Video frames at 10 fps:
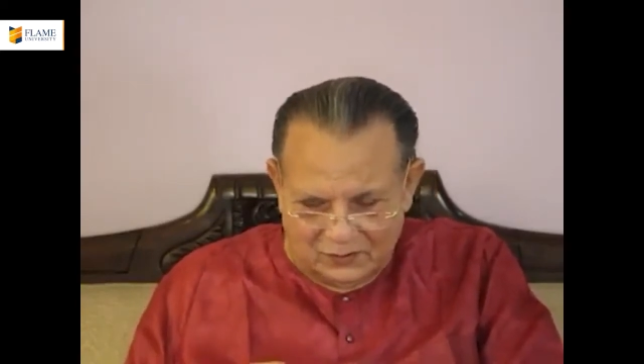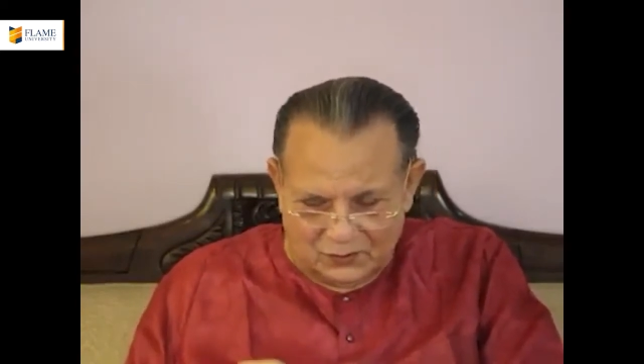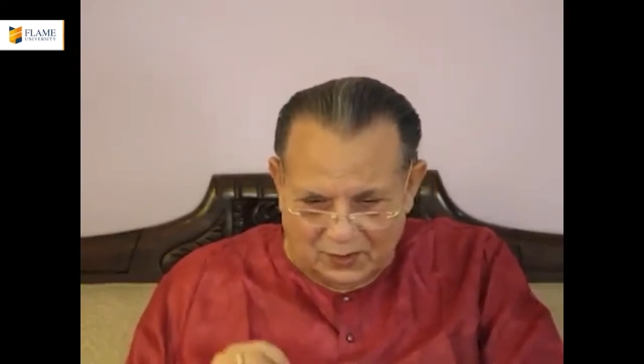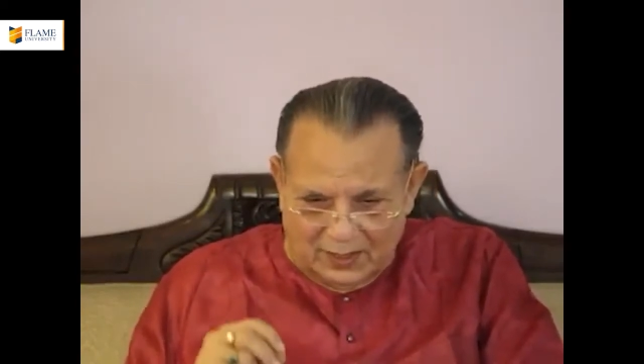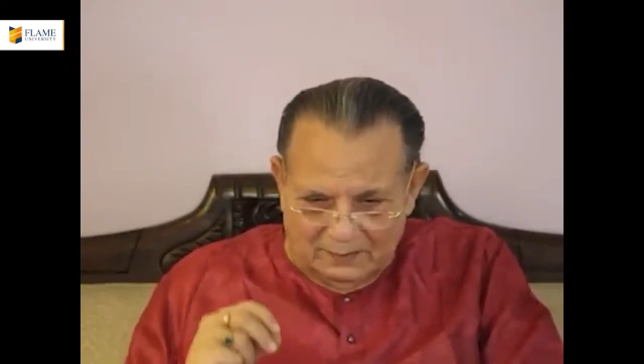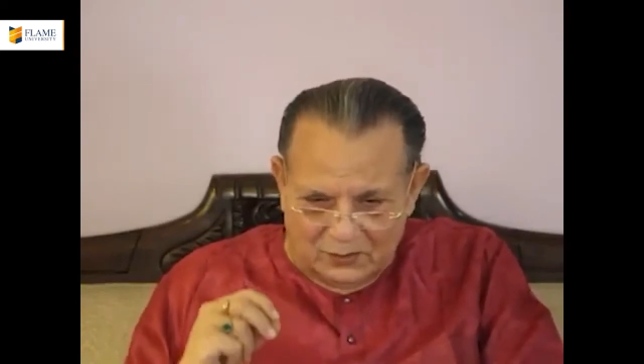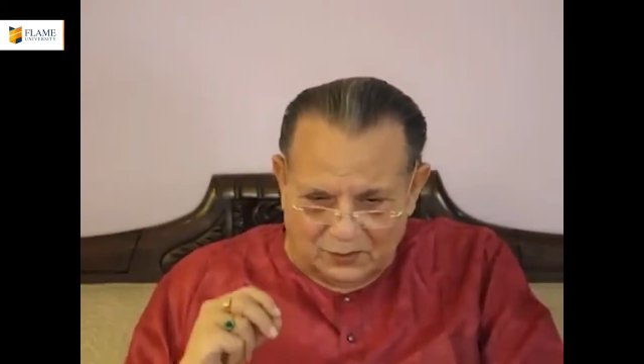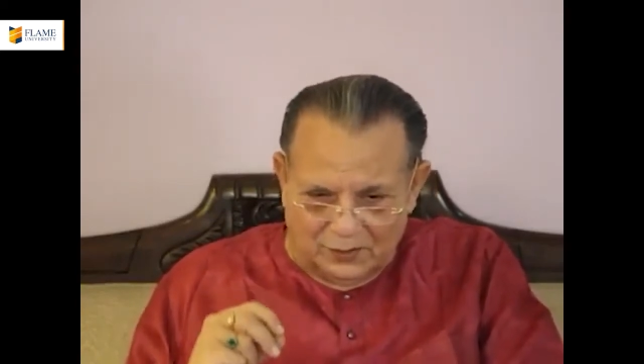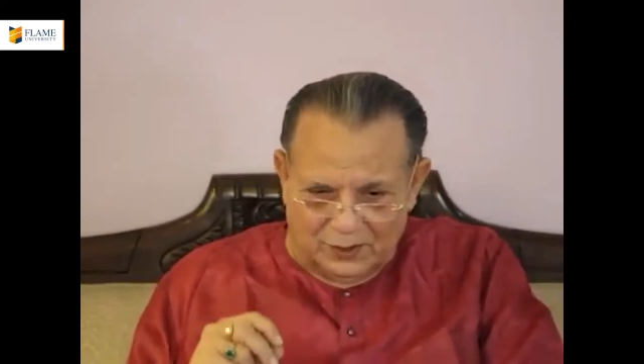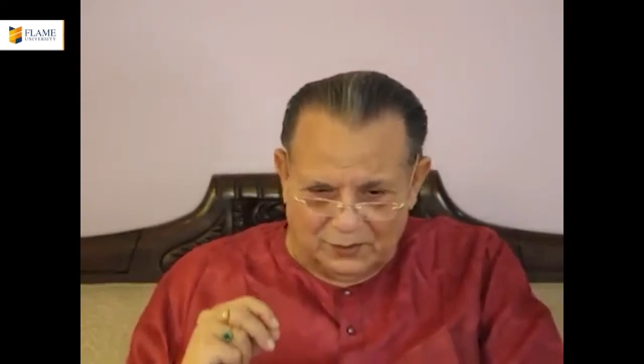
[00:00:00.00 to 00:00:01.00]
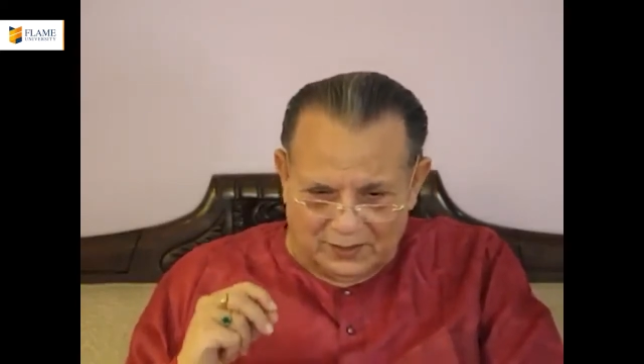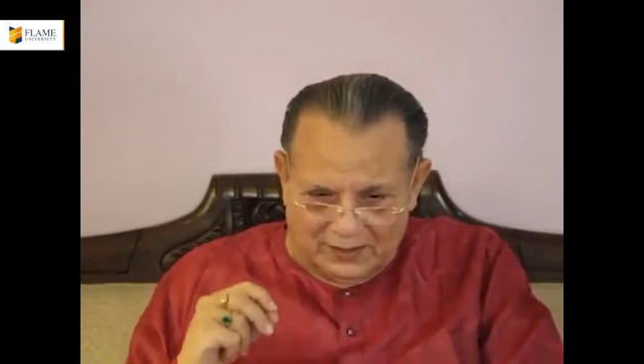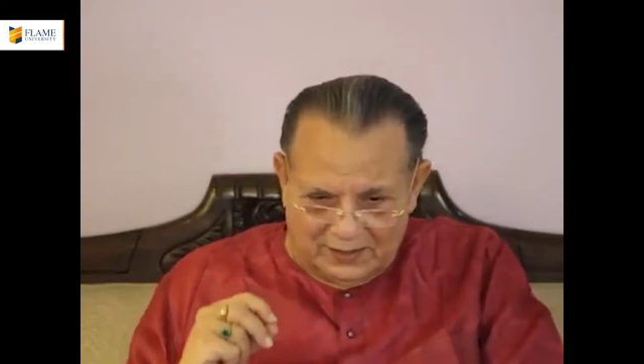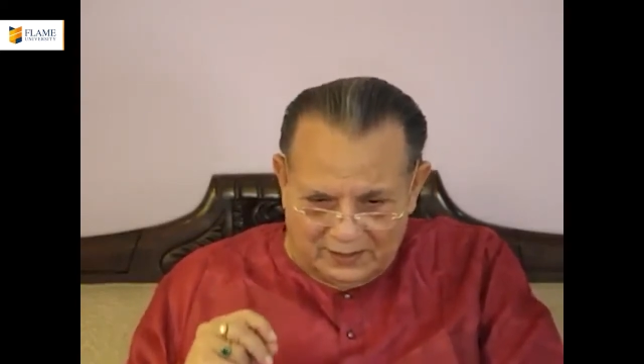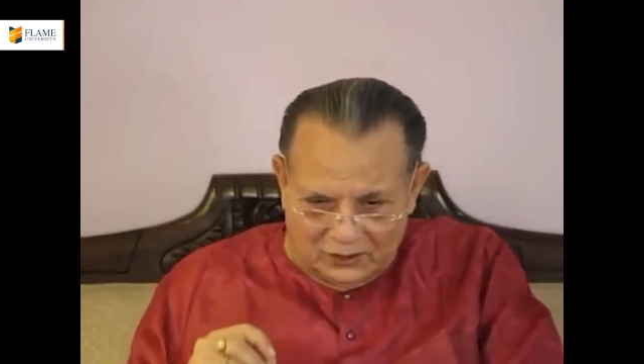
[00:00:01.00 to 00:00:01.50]
So I'm drawing your
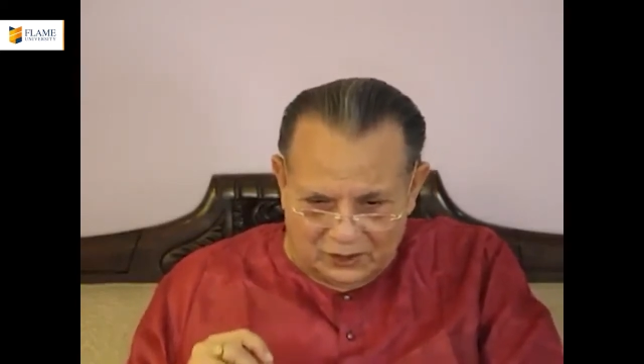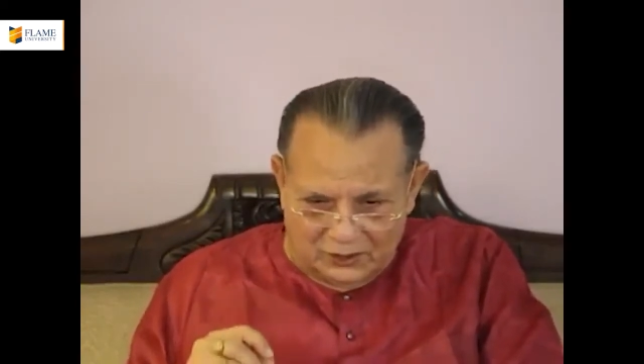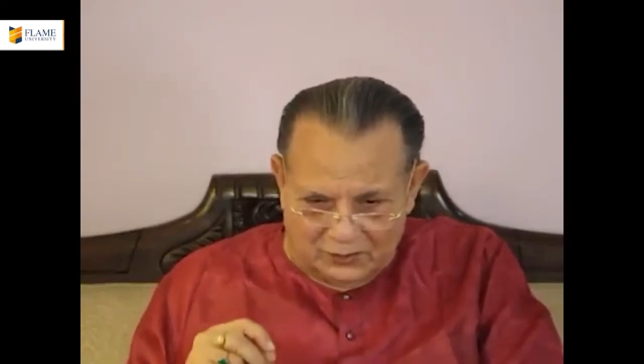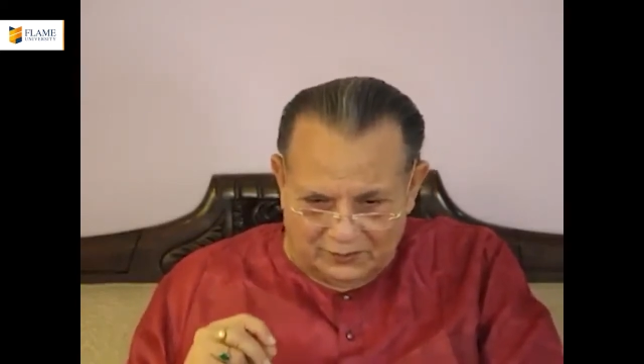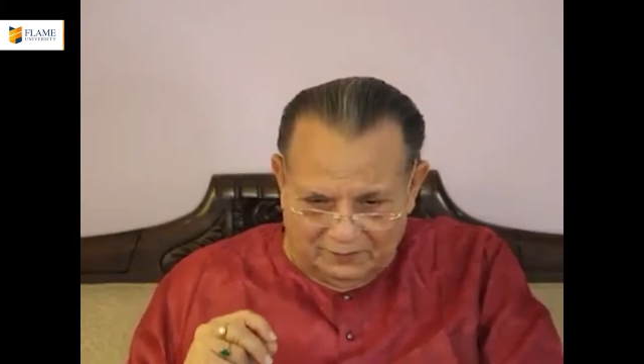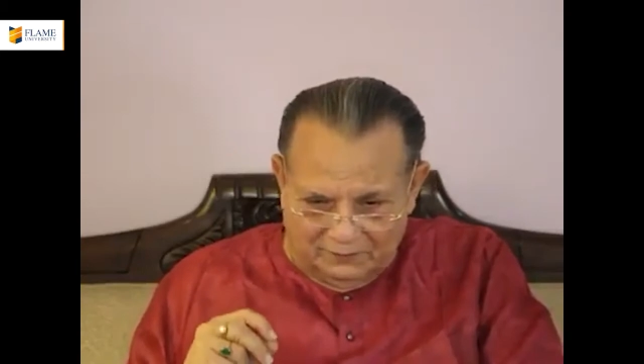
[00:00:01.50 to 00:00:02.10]
attention to the